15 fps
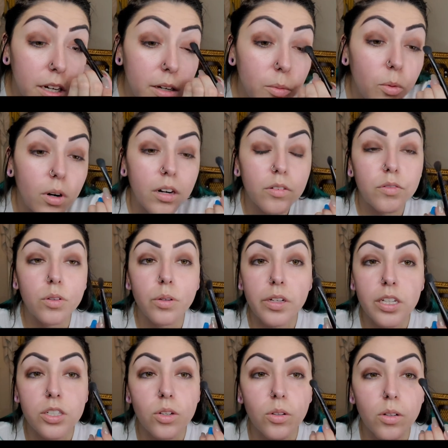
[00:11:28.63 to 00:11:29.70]
I want to
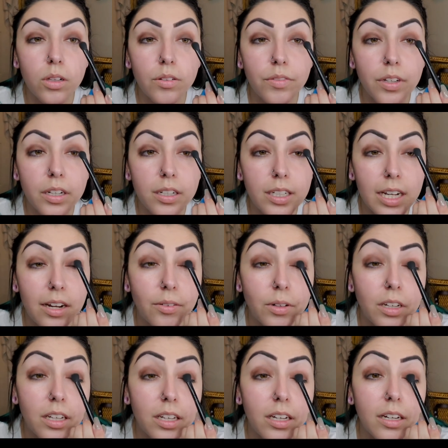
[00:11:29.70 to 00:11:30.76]
focus all of it down
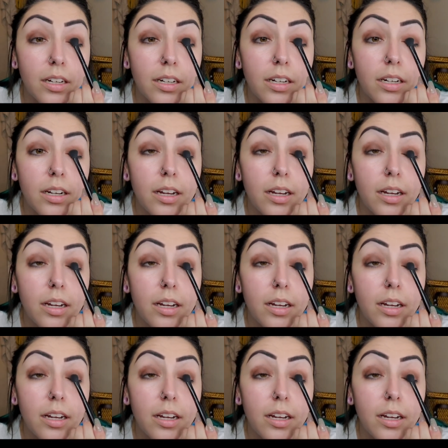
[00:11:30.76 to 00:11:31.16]
here